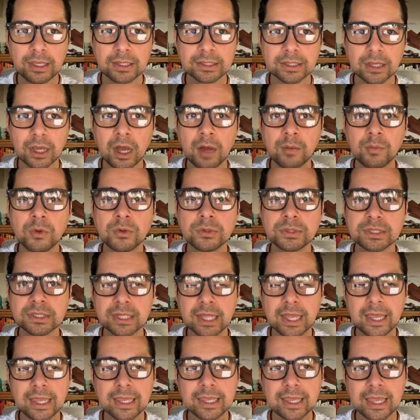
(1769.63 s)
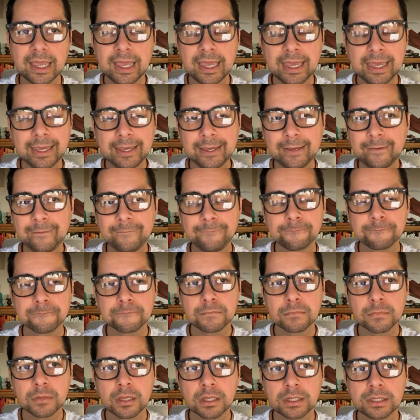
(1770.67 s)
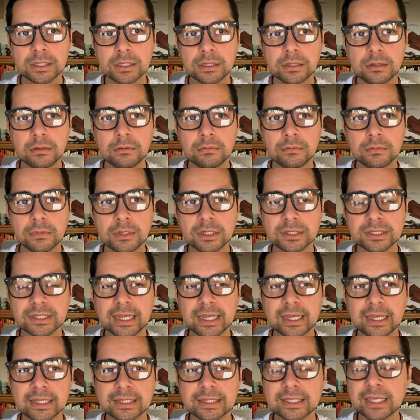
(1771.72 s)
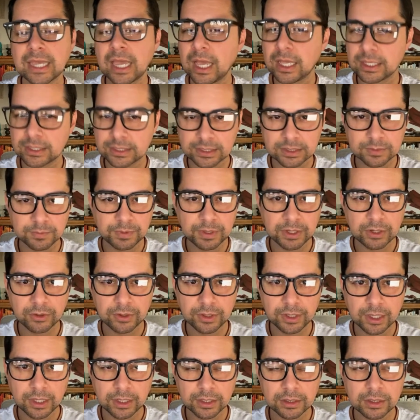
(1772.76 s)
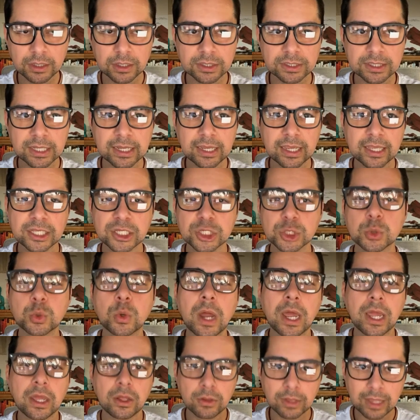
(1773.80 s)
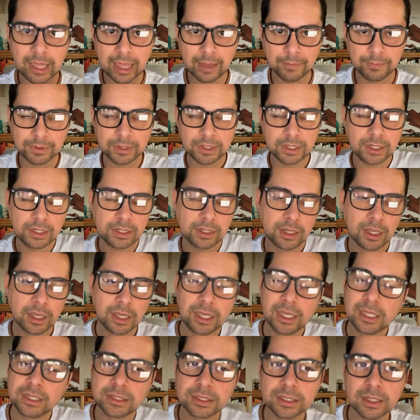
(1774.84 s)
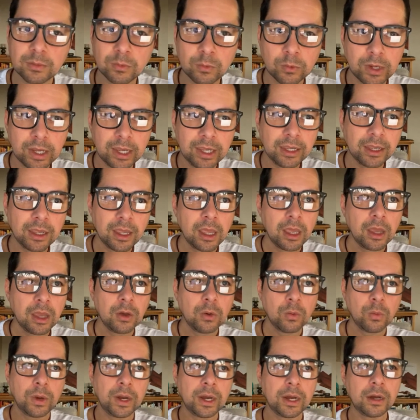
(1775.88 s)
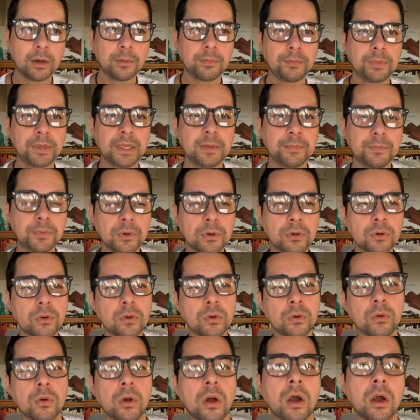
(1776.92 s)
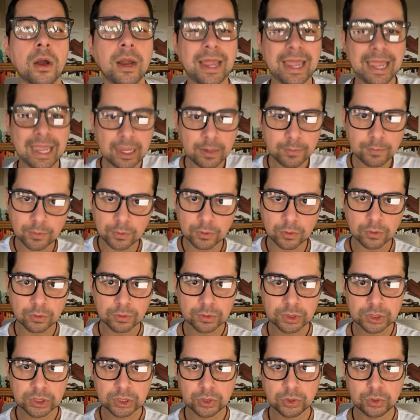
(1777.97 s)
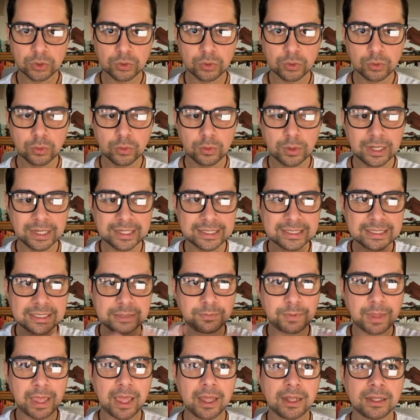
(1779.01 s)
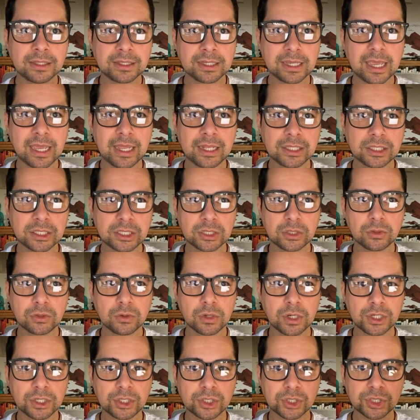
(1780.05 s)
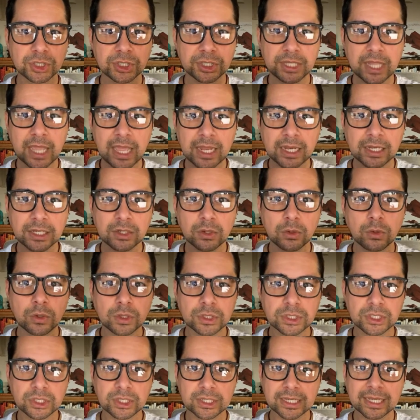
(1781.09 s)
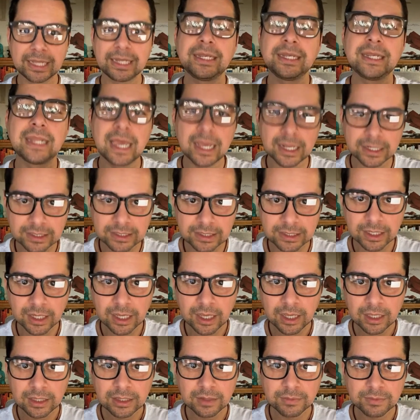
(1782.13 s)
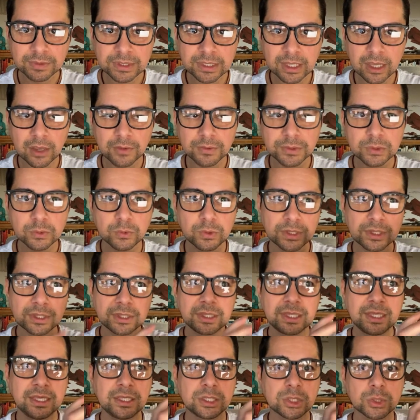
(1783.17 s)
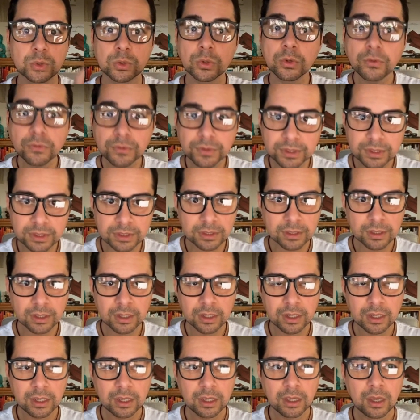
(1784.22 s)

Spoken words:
it's almost like there's like a test period. There's like a trial happening in some way where people who are able to expand and to understand or to connect themselves with the truths